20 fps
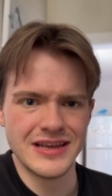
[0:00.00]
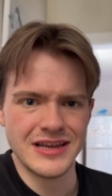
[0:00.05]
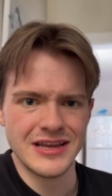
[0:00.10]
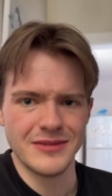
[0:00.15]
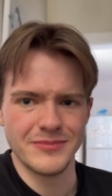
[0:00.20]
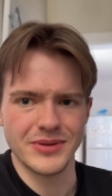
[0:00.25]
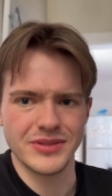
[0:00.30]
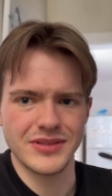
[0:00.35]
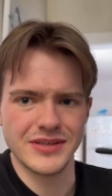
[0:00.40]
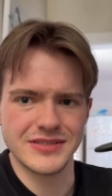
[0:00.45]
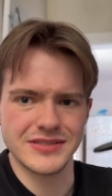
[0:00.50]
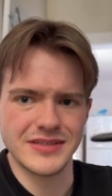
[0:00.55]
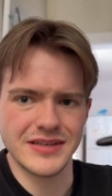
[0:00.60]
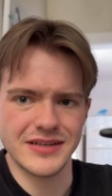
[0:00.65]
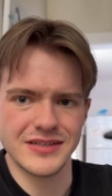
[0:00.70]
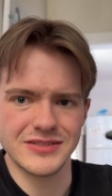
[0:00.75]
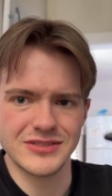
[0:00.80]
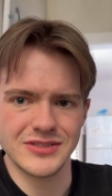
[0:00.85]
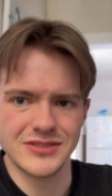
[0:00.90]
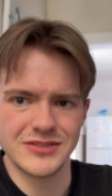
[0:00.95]
but this thing
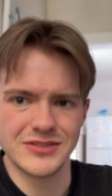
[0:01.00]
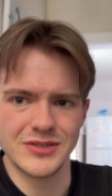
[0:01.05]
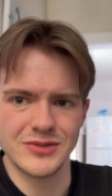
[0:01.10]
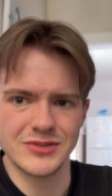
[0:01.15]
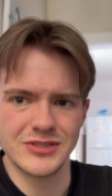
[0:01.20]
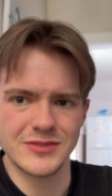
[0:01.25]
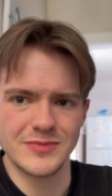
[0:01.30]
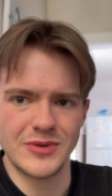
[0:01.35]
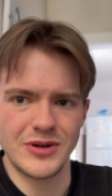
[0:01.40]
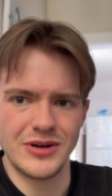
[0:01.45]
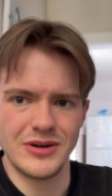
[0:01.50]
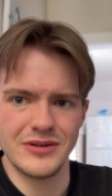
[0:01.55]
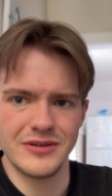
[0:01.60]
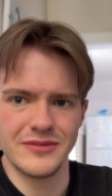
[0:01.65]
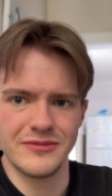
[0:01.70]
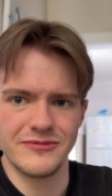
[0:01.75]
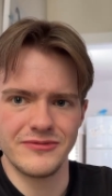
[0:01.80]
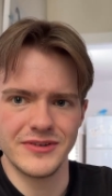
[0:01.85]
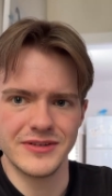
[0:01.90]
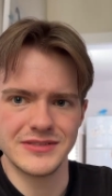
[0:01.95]
is just so small, it
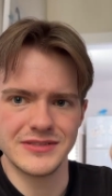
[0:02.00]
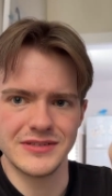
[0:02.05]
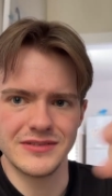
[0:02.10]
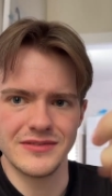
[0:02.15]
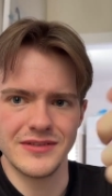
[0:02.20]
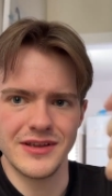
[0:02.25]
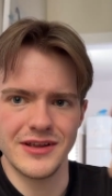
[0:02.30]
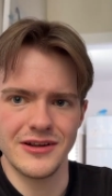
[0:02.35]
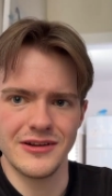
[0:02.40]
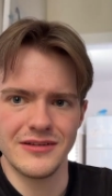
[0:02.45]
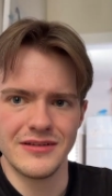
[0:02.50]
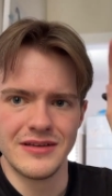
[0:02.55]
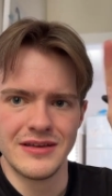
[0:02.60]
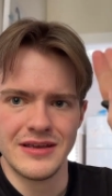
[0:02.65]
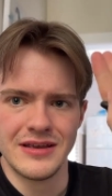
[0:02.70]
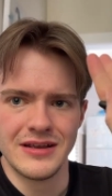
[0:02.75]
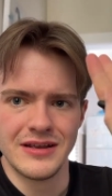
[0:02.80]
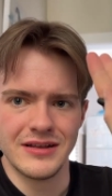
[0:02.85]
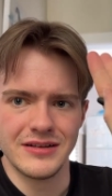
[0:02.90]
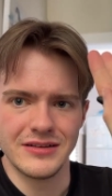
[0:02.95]
fits in there.
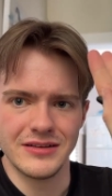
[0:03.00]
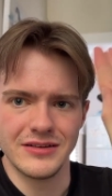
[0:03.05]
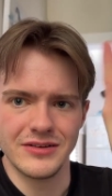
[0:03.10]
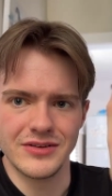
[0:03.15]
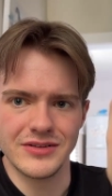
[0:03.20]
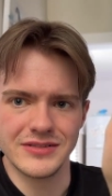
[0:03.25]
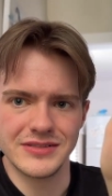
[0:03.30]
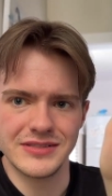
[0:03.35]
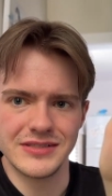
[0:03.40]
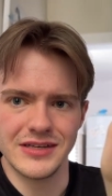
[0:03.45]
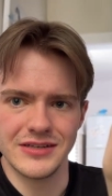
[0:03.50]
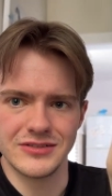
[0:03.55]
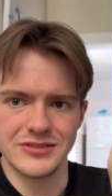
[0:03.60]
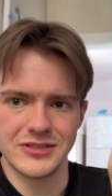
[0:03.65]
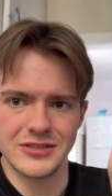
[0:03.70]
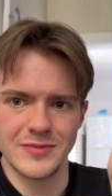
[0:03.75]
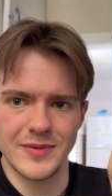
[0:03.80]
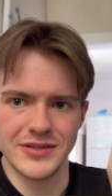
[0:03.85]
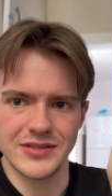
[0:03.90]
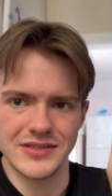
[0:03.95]
You can see it's just
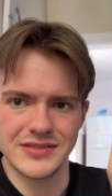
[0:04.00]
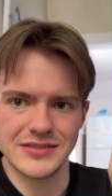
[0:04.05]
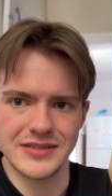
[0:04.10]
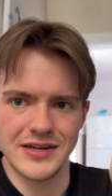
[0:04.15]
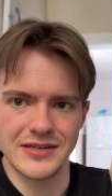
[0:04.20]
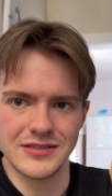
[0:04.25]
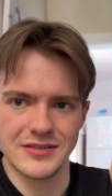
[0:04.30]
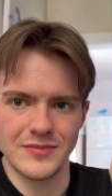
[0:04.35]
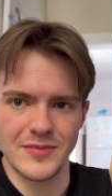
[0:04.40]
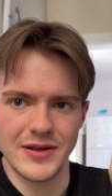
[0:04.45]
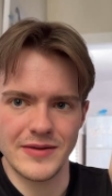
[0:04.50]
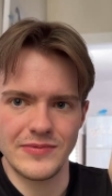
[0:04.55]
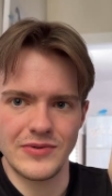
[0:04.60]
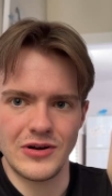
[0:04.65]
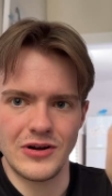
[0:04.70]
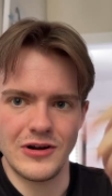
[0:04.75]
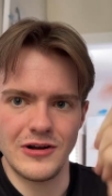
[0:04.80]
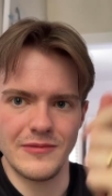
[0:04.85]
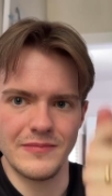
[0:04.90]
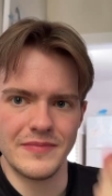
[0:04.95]
about the size of my
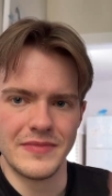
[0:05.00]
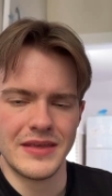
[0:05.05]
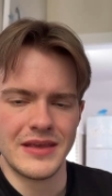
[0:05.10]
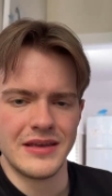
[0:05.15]
palm.